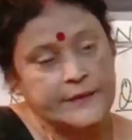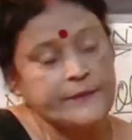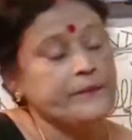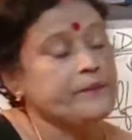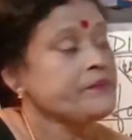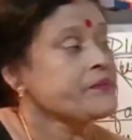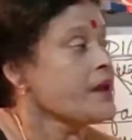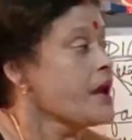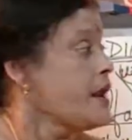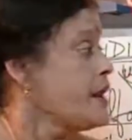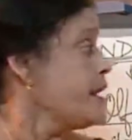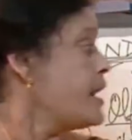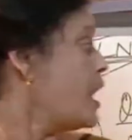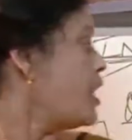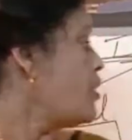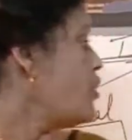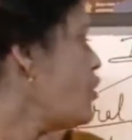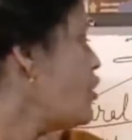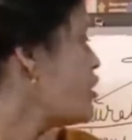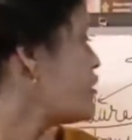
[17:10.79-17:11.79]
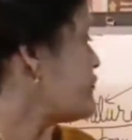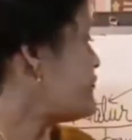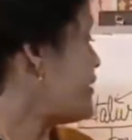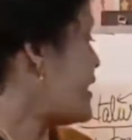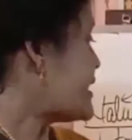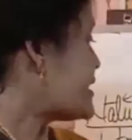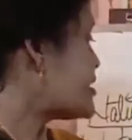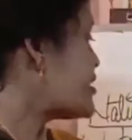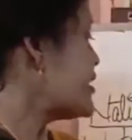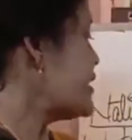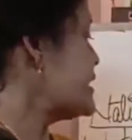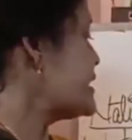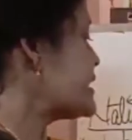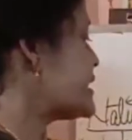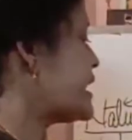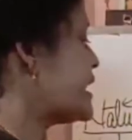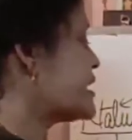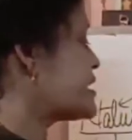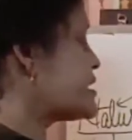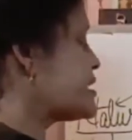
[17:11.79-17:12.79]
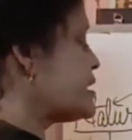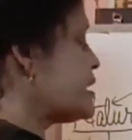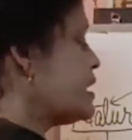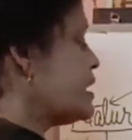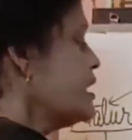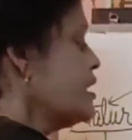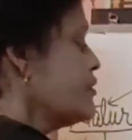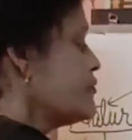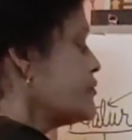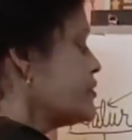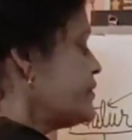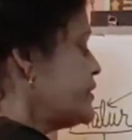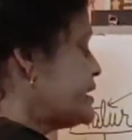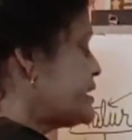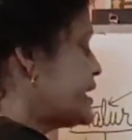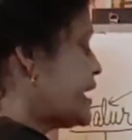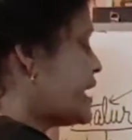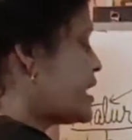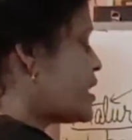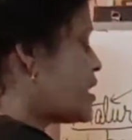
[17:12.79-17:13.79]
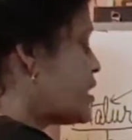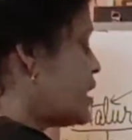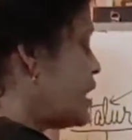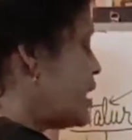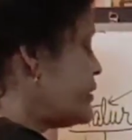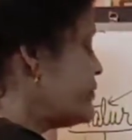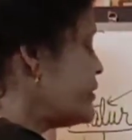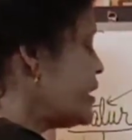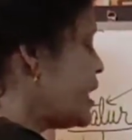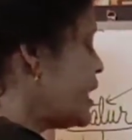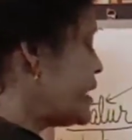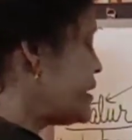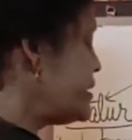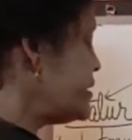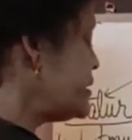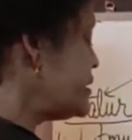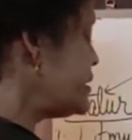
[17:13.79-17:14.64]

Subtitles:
Now olfactory indicator, we will take clove, onion,